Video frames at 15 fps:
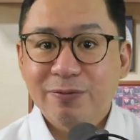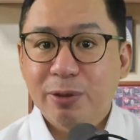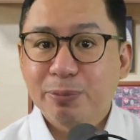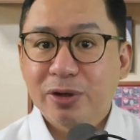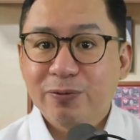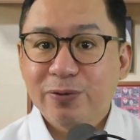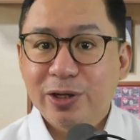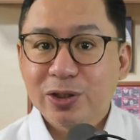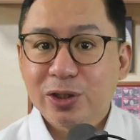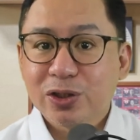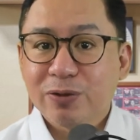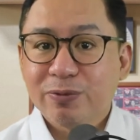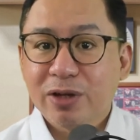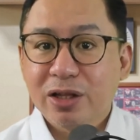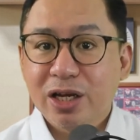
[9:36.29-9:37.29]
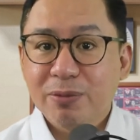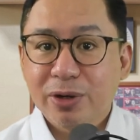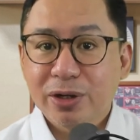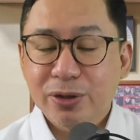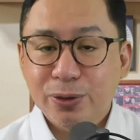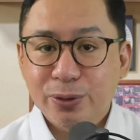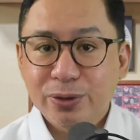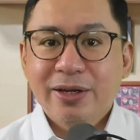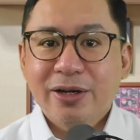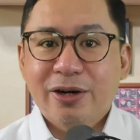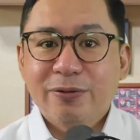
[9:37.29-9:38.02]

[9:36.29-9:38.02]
of the provisions of the Labor Code